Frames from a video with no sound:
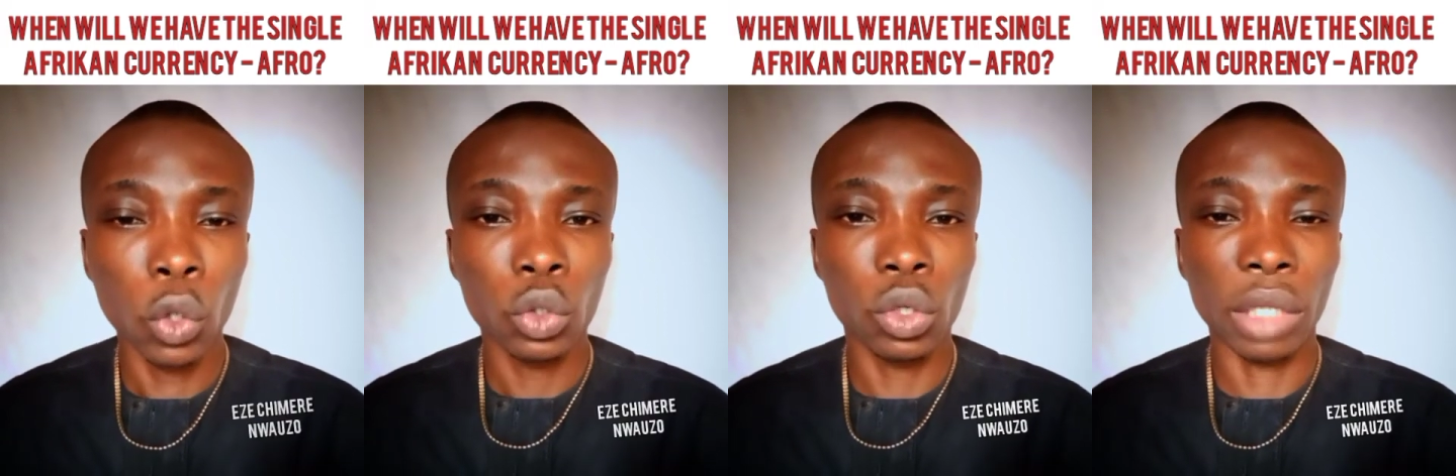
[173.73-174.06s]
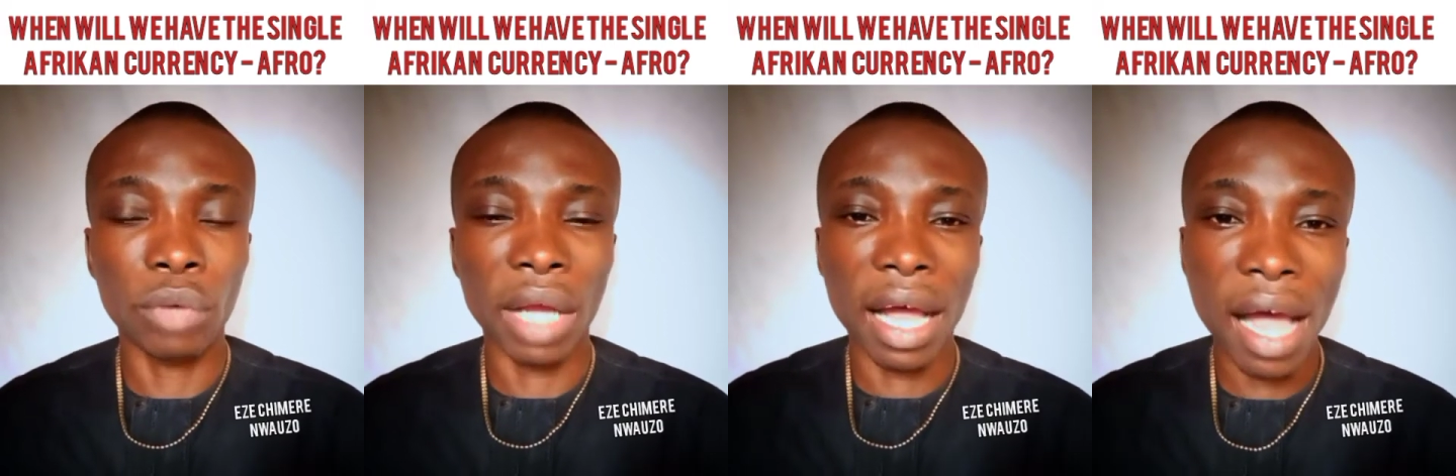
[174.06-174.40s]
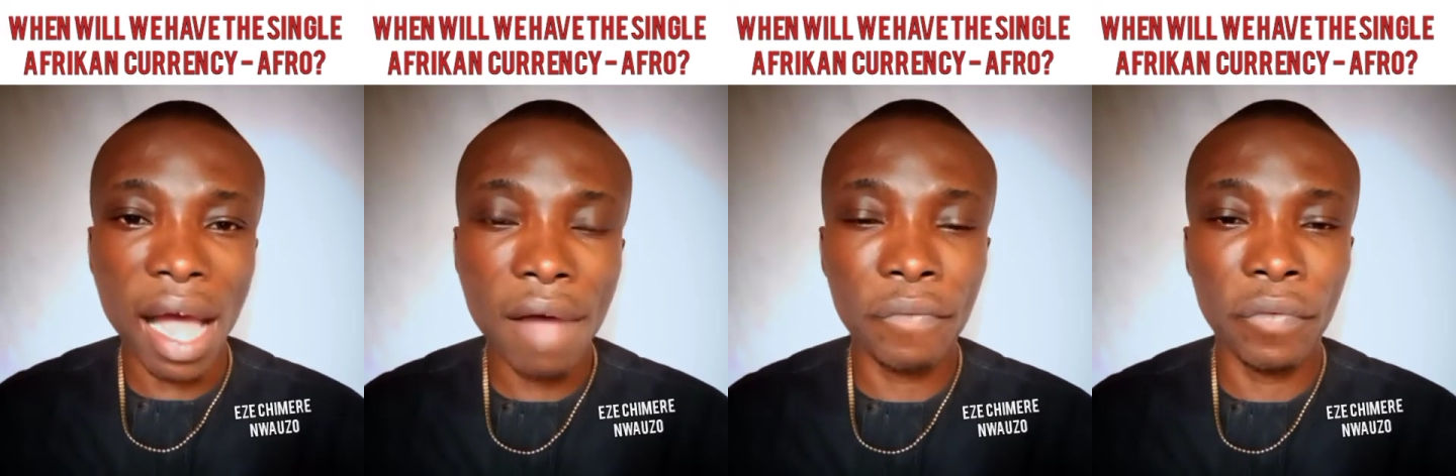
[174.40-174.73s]
so that we can
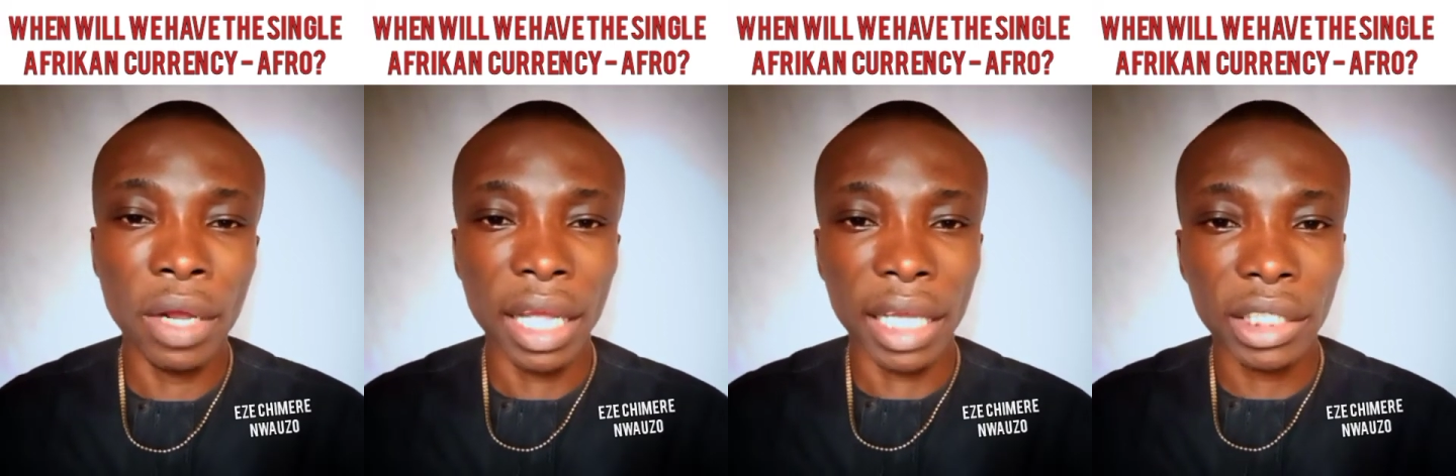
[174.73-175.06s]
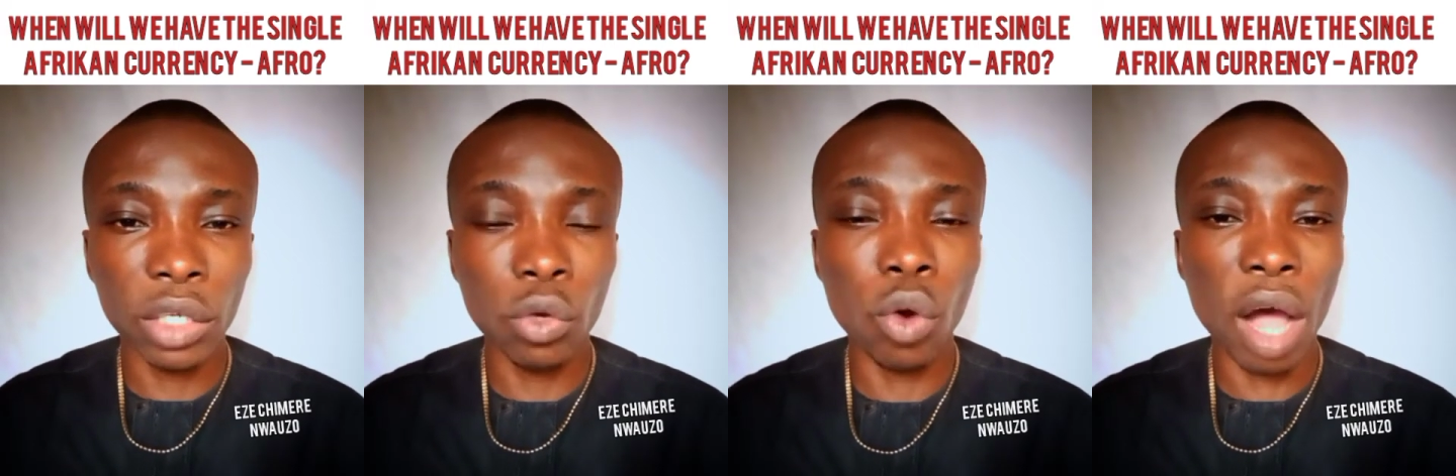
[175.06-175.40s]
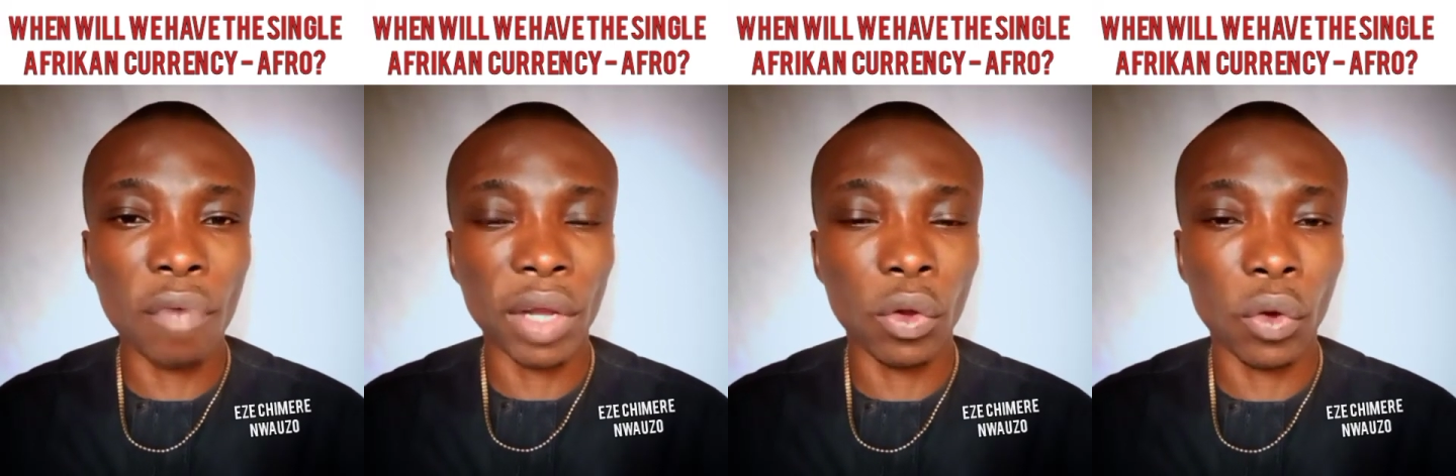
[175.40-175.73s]
have a single
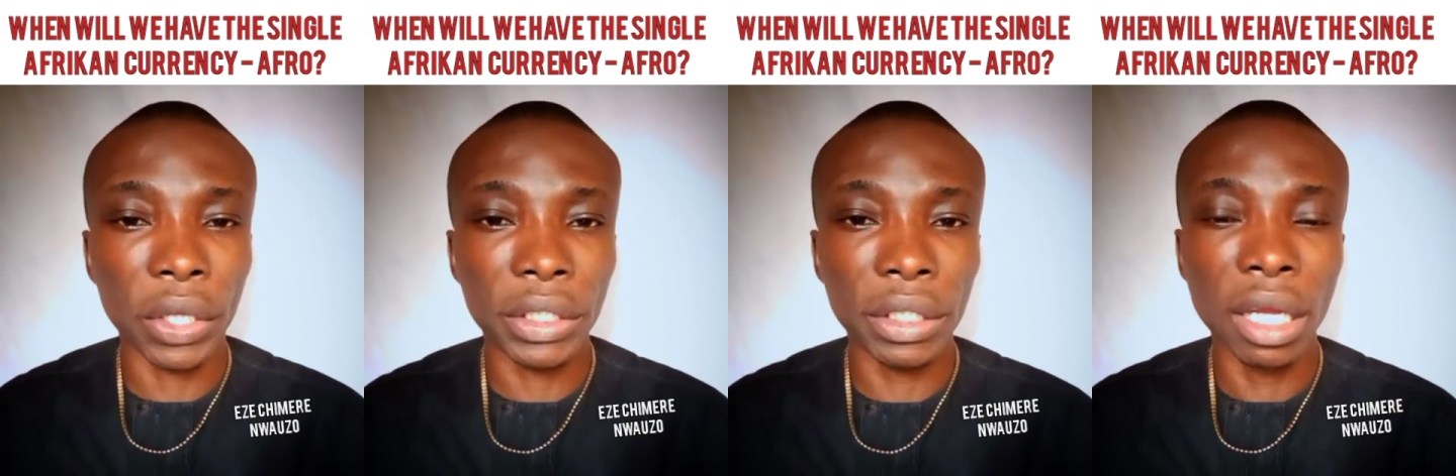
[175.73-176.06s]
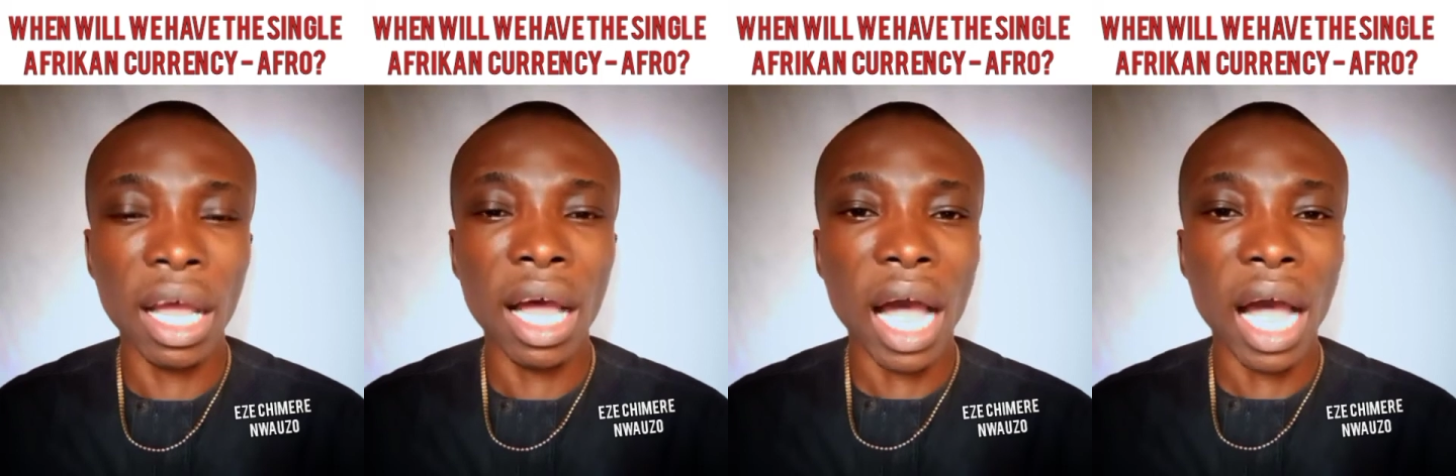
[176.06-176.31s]
African currency,